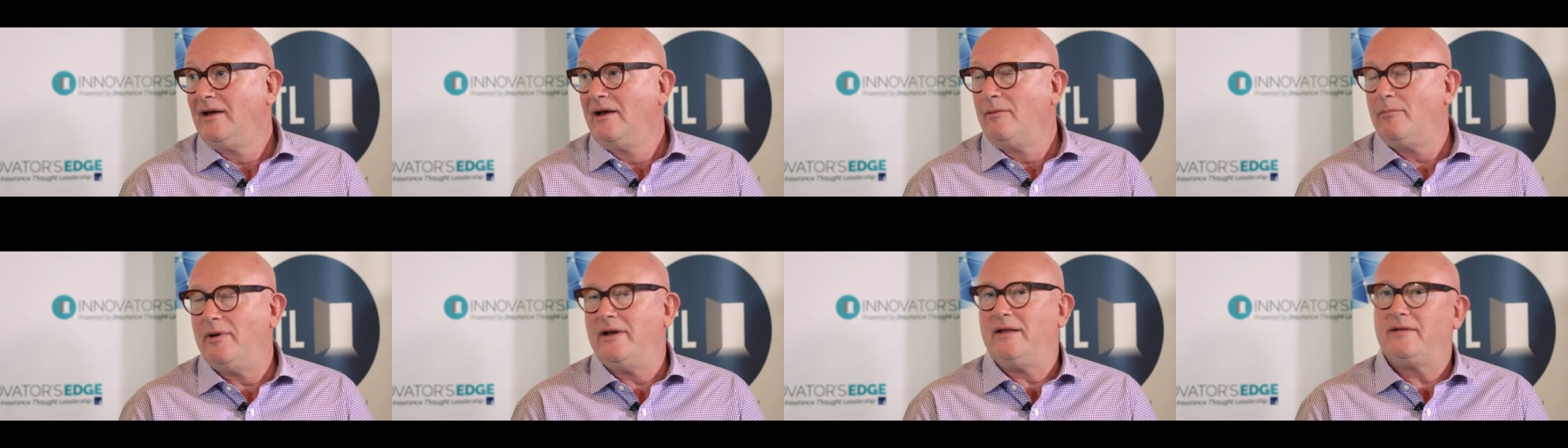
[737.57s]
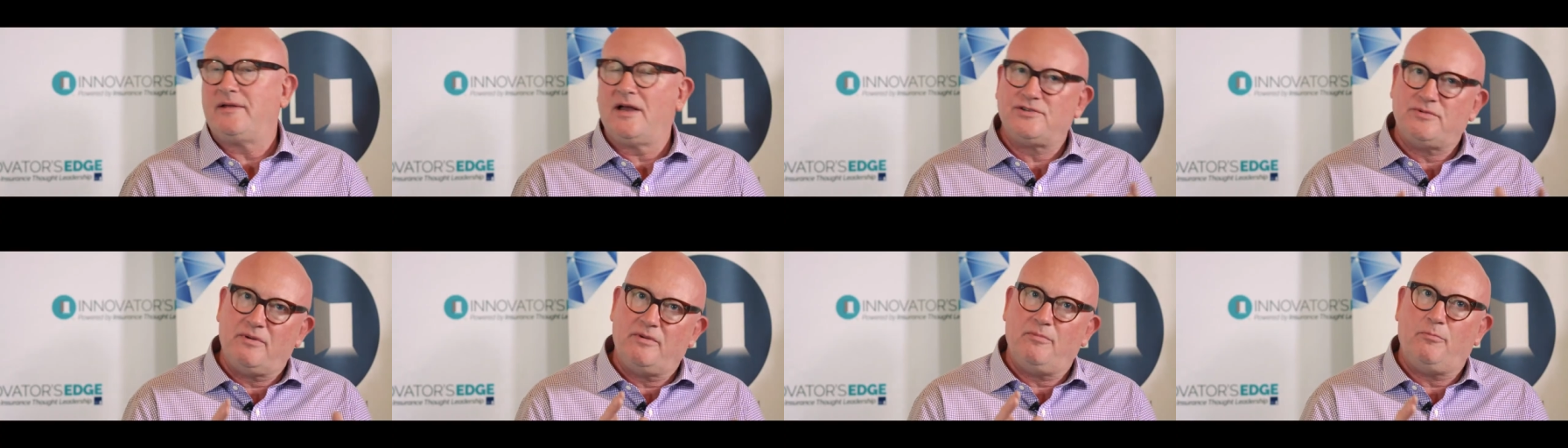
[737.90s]
But it
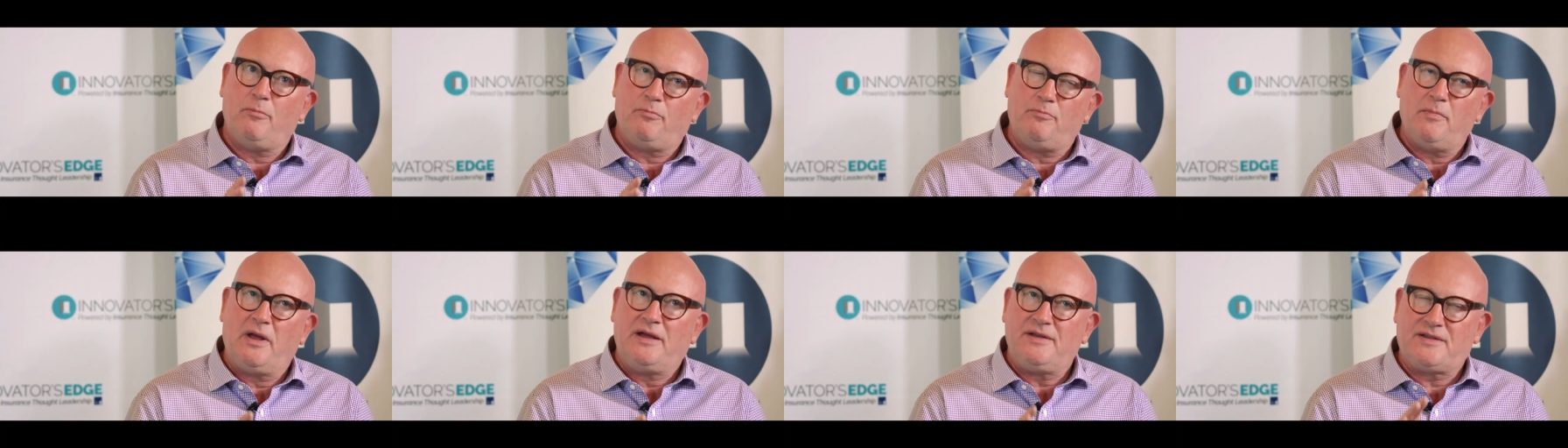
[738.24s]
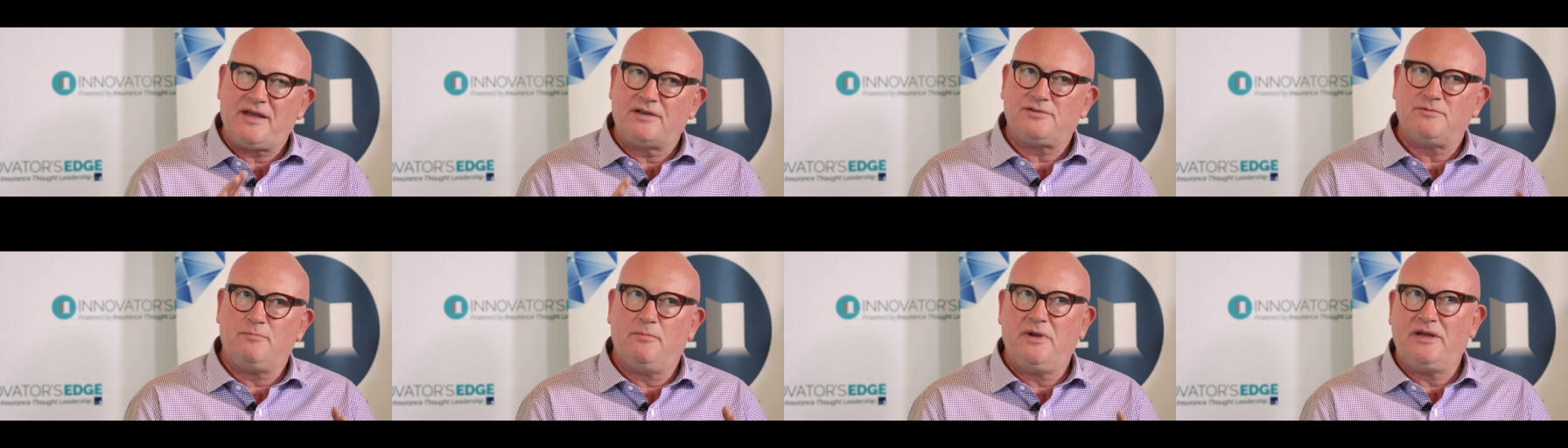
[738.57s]

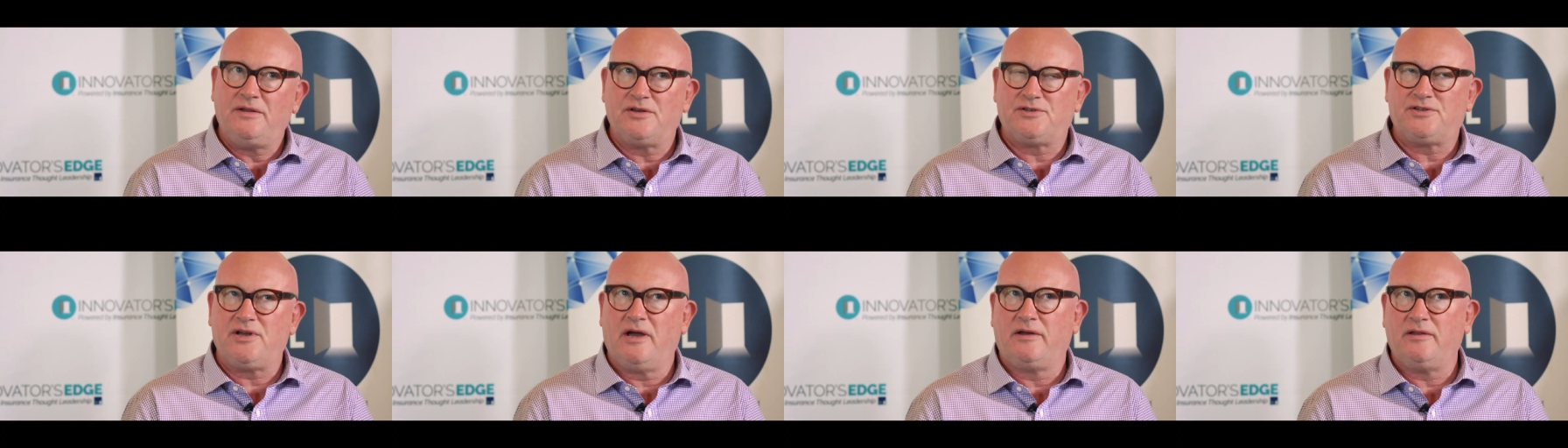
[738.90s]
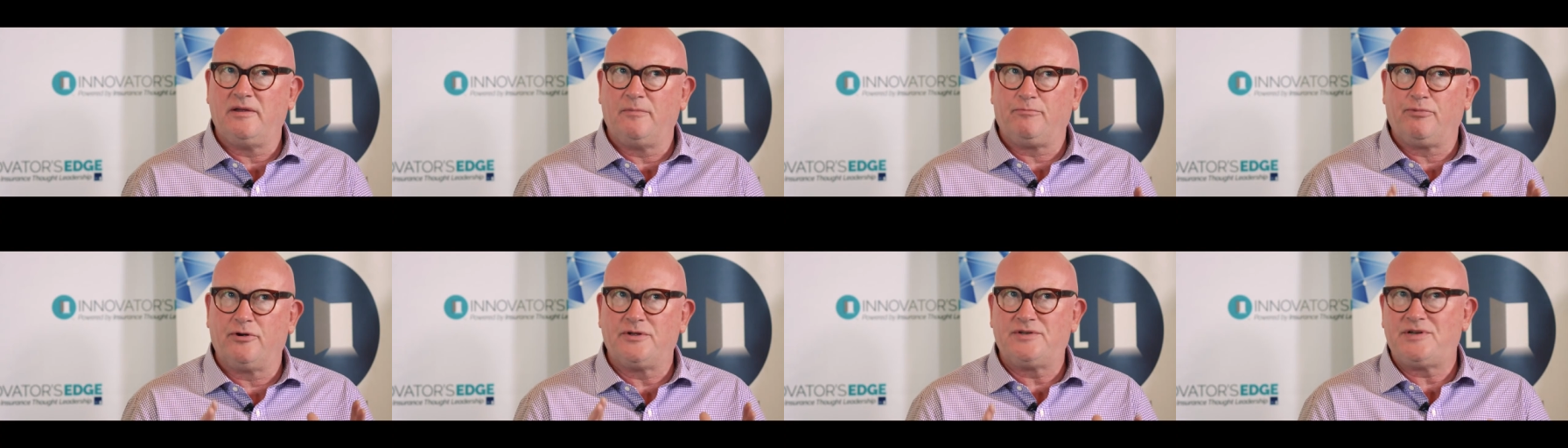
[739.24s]
doesn't mean to say
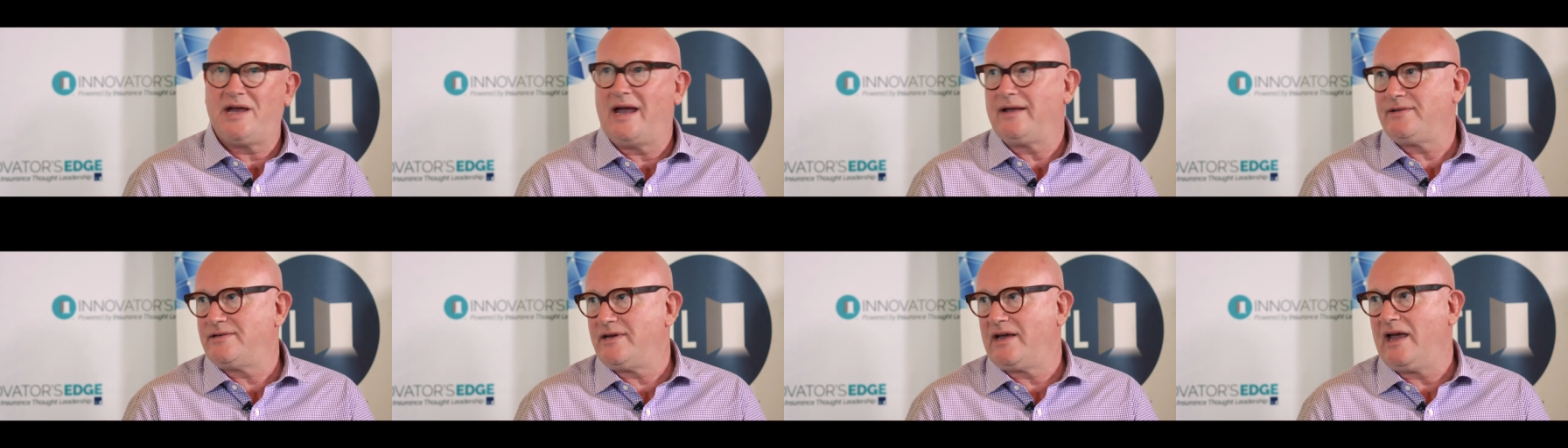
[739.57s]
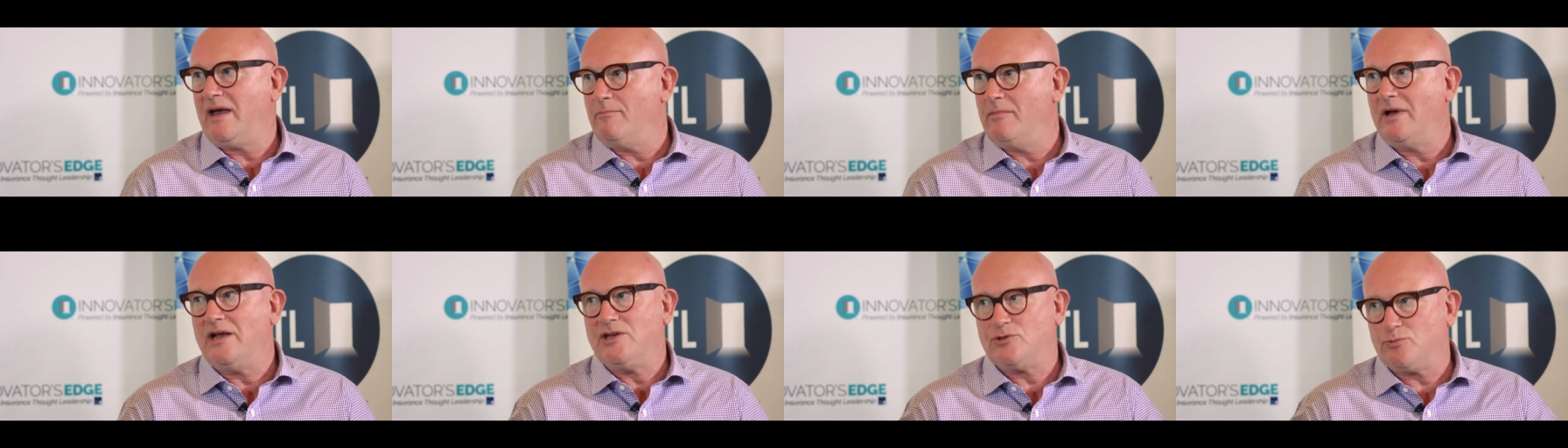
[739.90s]
that protecting
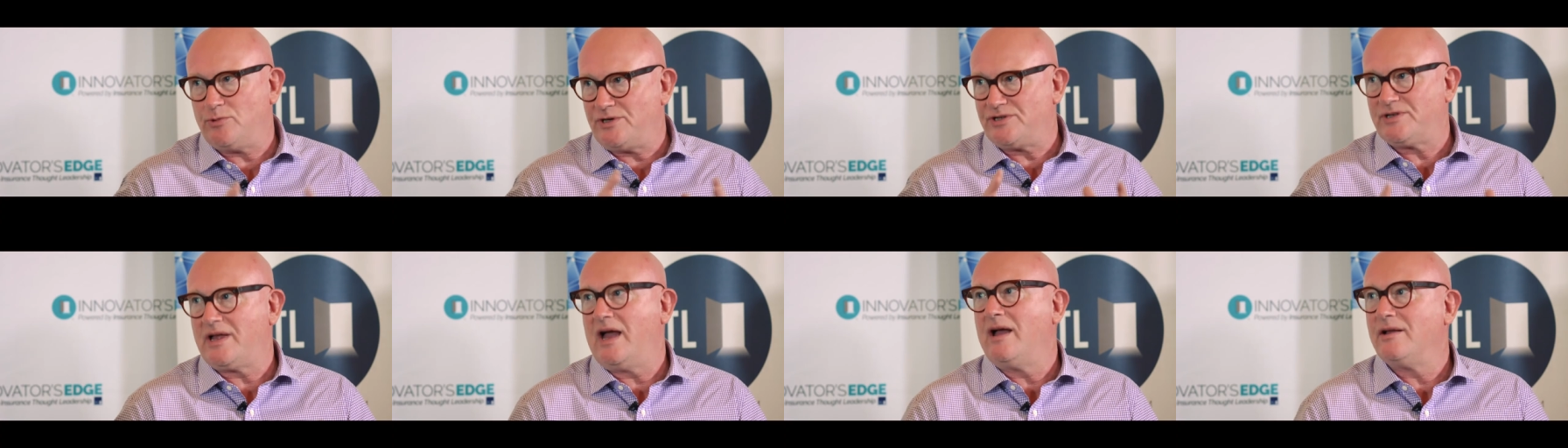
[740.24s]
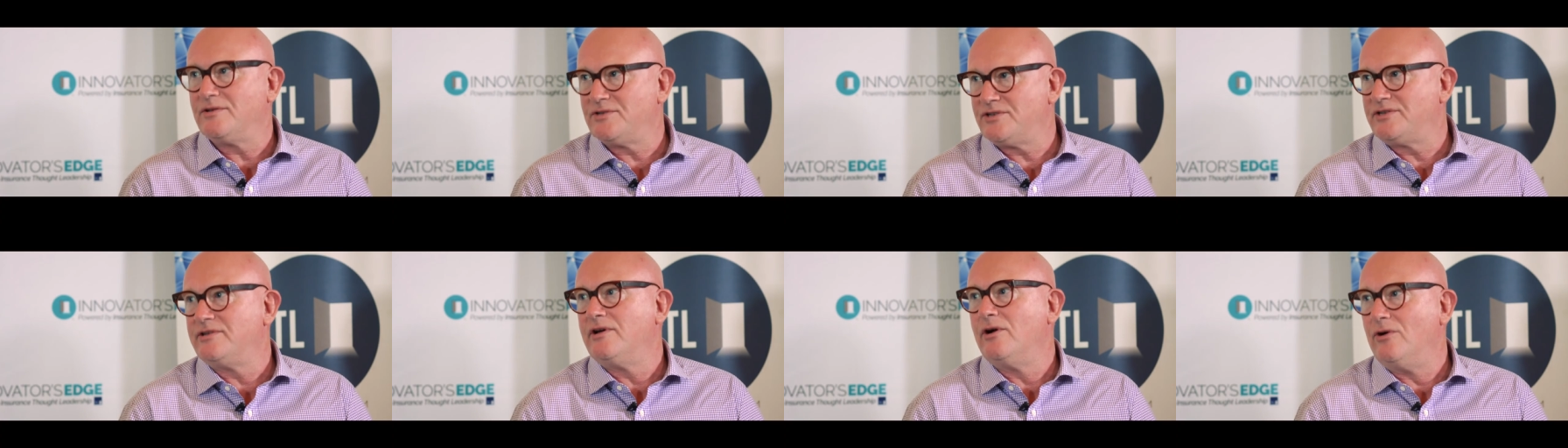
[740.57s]
it means we
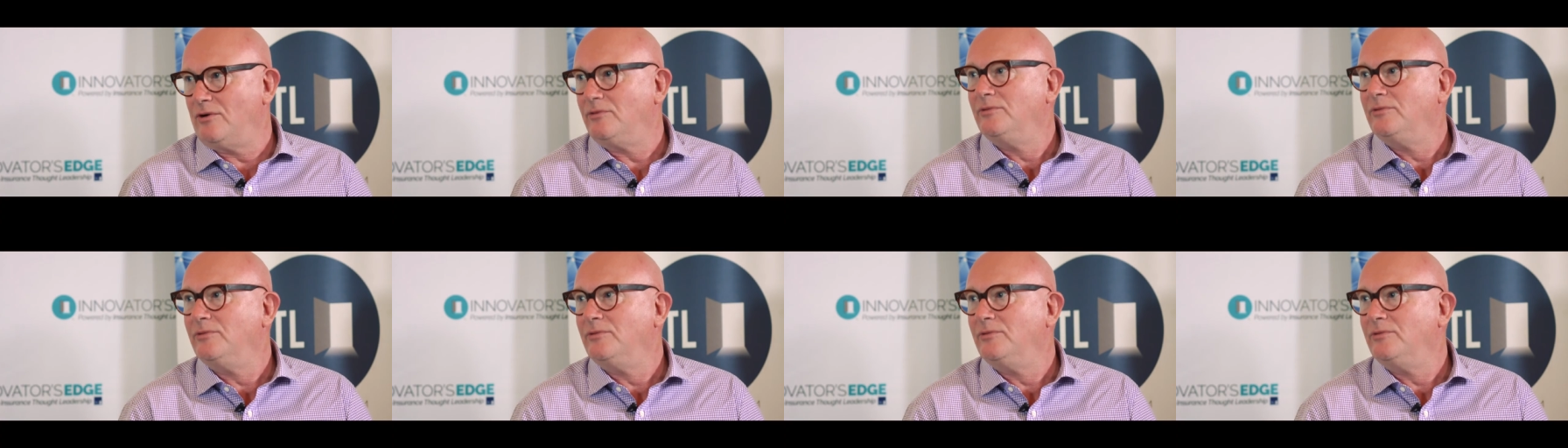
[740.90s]
stand still.